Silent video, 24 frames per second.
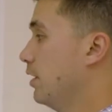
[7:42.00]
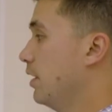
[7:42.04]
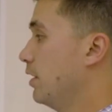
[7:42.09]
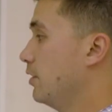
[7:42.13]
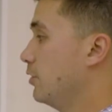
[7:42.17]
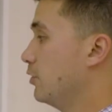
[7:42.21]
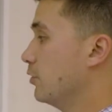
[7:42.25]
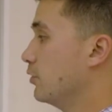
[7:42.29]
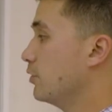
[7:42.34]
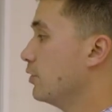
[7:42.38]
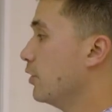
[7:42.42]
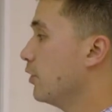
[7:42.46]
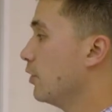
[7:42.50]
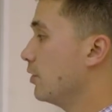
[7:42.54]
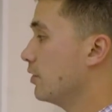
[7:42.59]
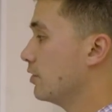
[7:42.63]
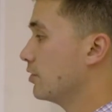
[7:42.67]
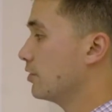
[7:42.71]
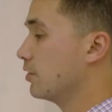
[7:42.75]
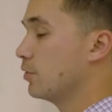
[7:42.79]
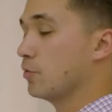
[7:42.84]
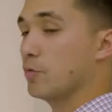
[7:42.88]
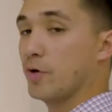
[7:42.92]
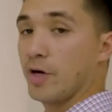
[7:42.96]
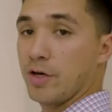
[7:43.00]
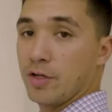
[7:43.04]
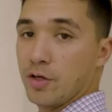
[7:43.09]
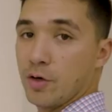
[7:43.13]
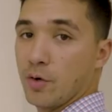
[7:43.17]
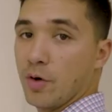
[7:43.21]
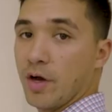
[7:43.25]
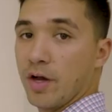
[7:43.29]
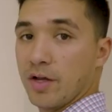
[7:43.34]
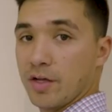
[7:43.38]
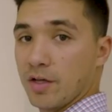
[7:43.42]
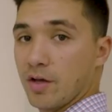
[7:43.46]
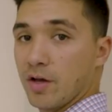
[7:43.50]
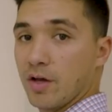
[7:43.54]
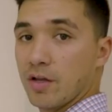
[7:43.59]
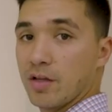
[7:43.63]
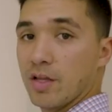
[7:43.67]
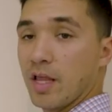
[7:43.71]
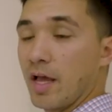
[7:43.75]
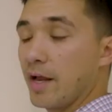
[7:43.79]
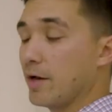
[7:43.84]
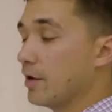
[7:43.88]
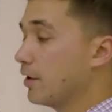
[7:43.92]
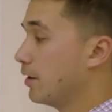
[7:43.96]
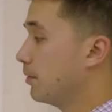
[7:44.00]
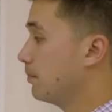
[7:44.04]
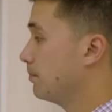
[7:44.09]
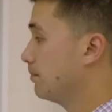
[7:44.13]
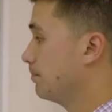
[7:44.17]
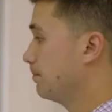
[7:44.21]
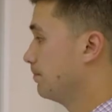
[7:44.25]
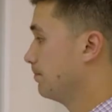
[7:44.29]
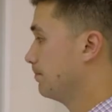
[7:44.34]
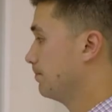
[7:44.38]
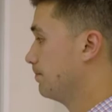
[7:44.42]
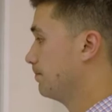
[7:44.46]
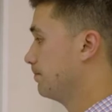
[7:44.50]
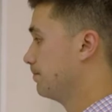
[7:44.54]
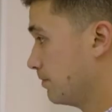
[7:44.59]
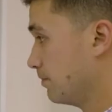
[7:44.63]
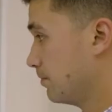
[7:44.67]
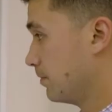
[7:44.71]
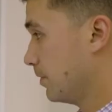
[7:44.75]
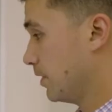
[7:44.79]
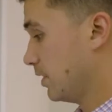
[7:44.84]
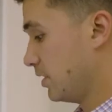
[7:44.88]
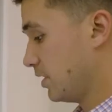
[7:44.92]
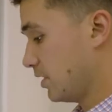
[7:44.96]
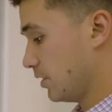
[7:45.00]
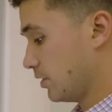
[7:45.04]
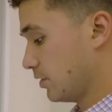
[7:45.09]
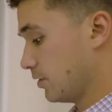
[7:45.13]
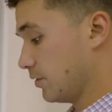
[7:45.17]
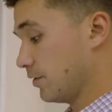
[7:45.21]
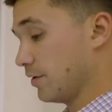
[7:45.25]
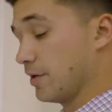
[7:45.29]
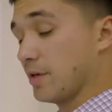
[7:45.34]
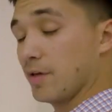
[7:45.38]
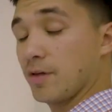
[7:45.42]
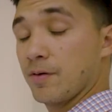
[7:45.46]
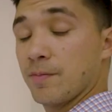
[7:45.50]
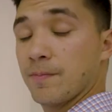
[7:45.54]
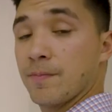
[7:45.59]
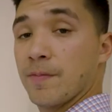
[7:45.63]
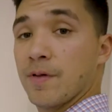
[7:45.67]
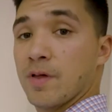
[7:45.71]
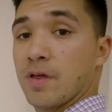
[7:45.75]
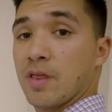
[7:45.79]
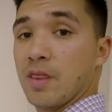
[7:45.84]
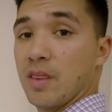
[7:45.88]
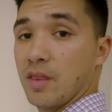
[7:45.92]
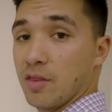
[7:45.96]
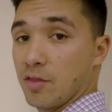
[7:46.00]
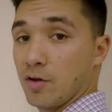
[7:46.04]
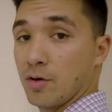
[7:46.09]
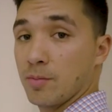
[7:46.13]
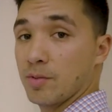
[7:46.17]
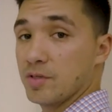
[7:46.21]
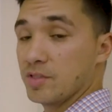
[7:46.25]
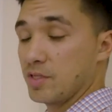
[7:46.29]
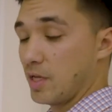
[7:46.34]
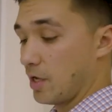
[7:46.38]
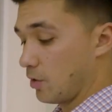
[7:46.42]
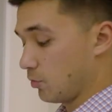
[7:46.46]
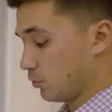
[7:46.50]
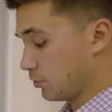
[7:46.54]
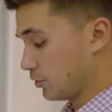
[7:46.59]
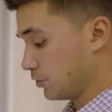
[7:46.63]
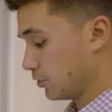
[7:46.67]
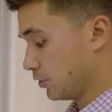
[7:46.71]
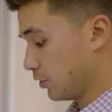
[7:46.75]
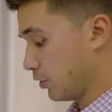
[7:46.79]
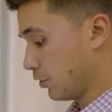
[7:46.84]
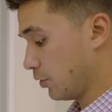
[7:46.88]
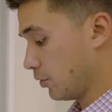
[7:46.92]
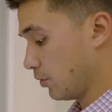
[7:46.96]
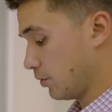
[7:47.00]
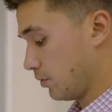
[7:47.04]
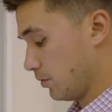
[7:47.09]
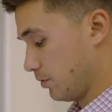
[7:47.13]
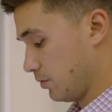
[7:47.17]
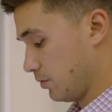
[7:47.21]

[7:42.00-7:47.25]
And you'll notice the radio icon light up. Additionally, the thermostat will show